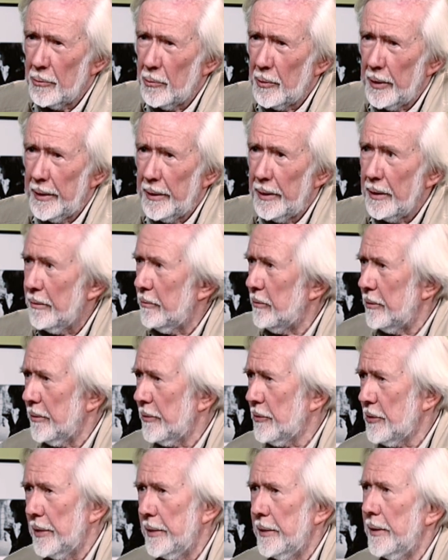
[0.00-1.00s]
away will
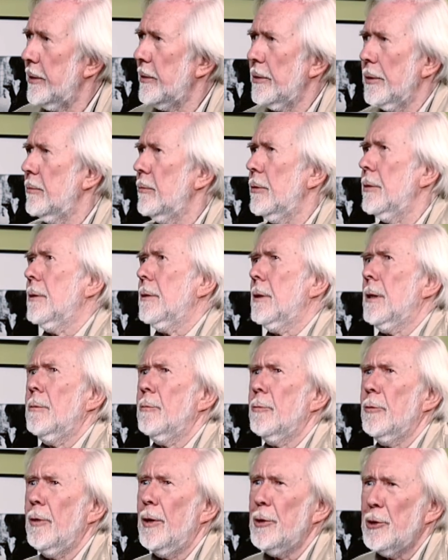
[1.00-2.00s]
see it and will
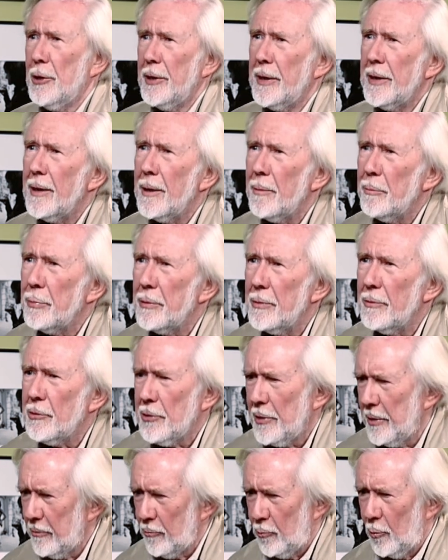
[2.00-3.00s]
come rushing up and
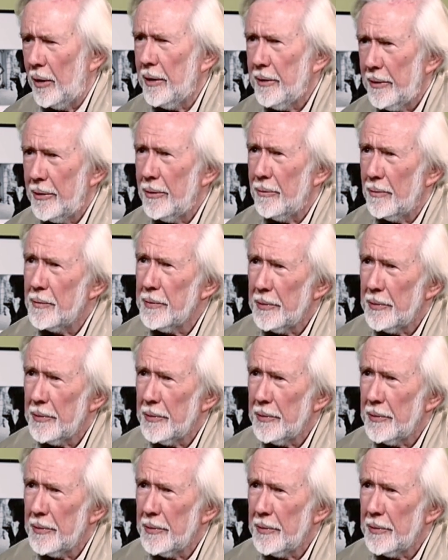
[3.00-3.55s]
saying, "Why are you